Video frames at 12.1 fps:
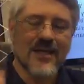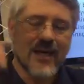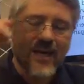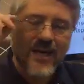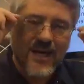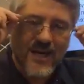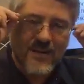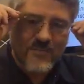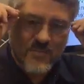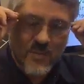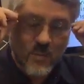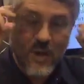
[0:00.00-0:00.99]

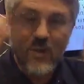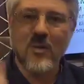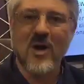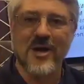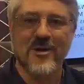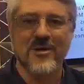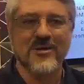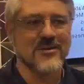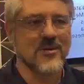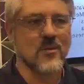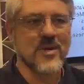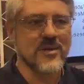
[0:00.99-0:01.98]
well water,
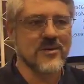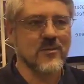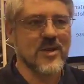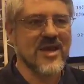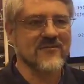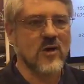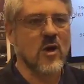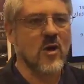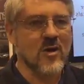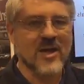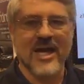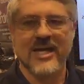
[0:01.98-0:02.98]
we have all
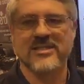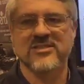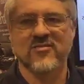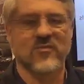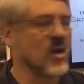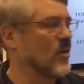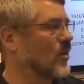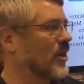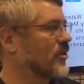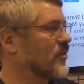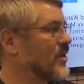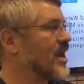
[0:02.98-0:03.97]
kinds of well
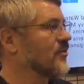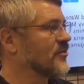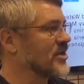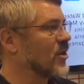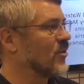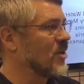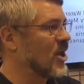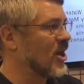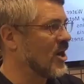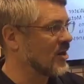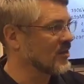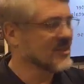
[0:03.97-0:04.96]
water around the
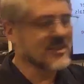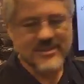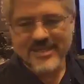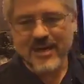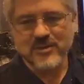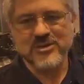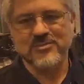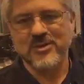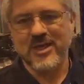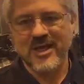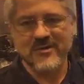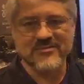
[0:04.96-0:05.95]
Omaha, Council
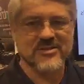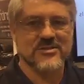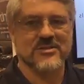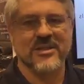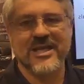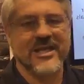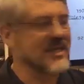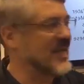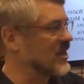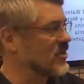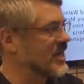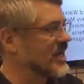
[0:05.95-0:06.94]
Bluffs, Lincoln
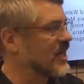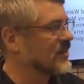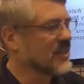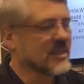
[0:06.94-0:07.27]
area.